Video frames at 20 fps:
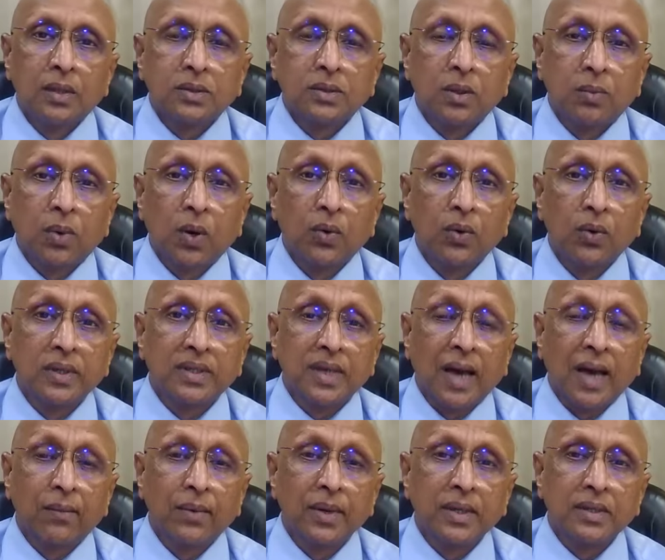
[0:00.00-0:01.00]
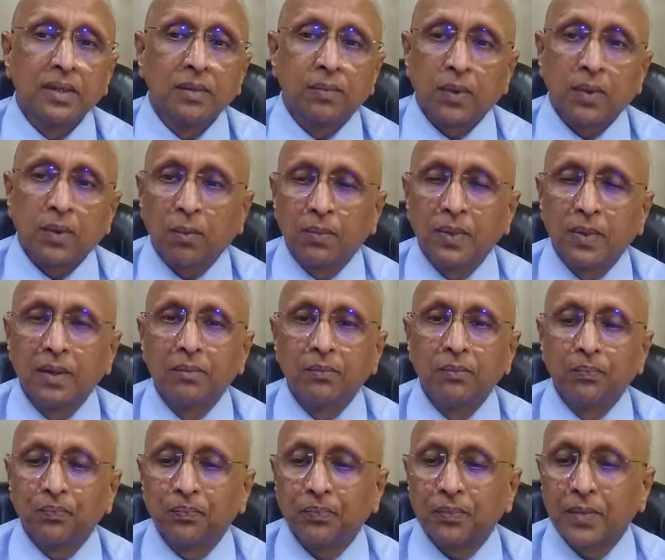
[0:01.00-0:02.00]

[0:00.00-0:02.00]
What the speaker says: So Bhau is having the problem.